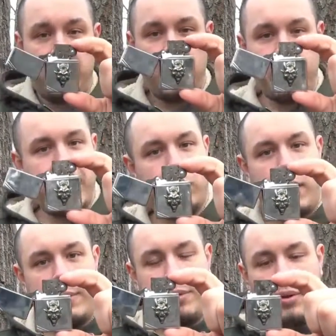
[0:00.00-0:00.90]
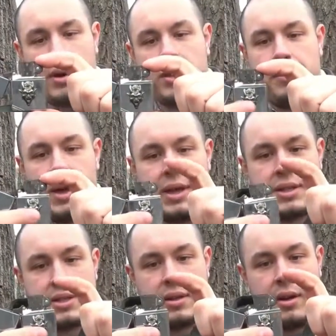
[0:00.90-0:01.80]
getting my grip on the
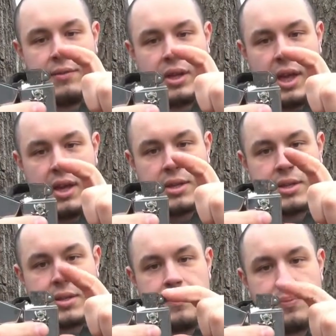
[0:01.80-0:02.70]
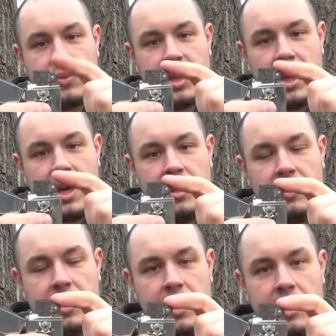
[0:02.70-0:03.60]
base of the case,
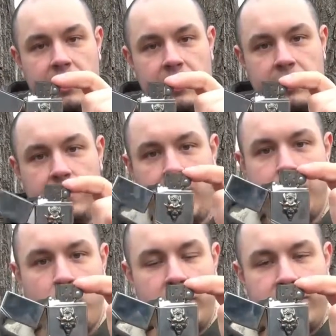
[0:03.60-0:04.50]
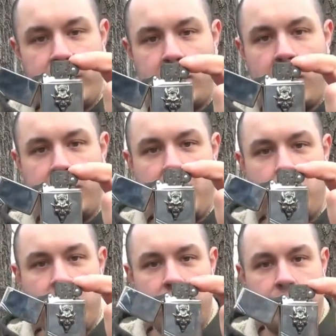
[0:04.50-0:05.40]
and my pointer finger on
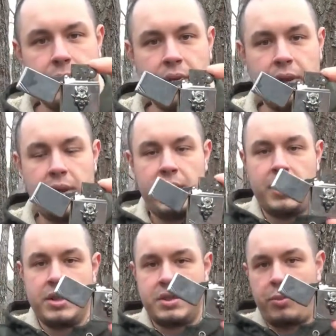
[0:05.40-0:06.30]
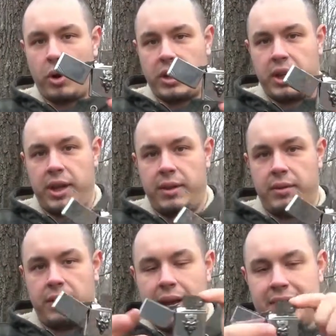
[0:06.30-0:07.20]
that wheel, sparking it
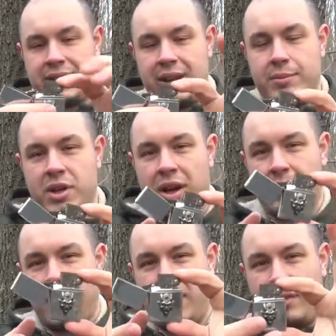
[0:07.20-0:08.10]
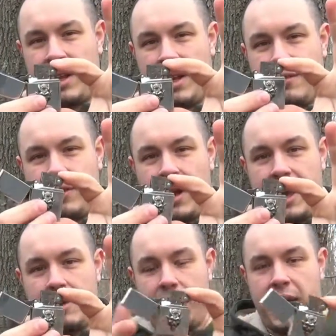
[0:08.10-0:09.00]
at the same time, kind of letting it
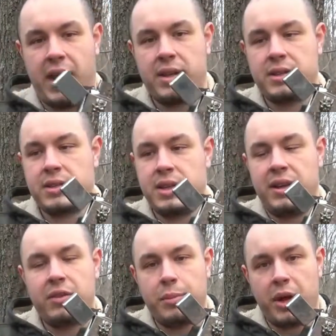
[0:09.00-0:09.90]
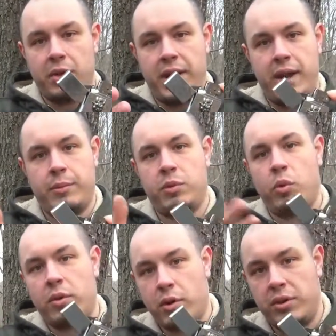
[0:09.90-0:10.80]
fly out of my hands into my other hand with
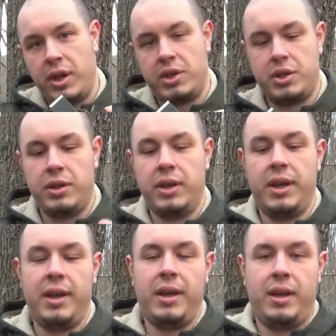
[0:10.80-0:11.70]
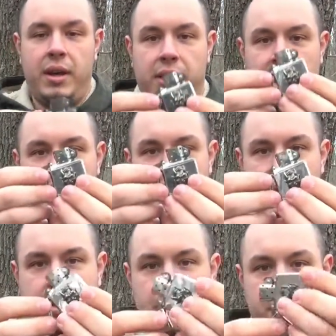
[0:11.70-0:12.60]
one rotation. Okay,
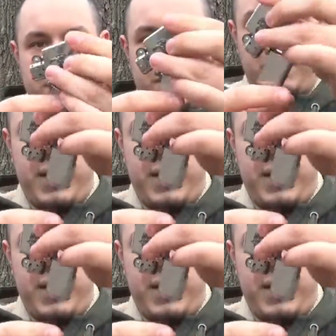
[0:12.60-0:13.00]
so it's going to spin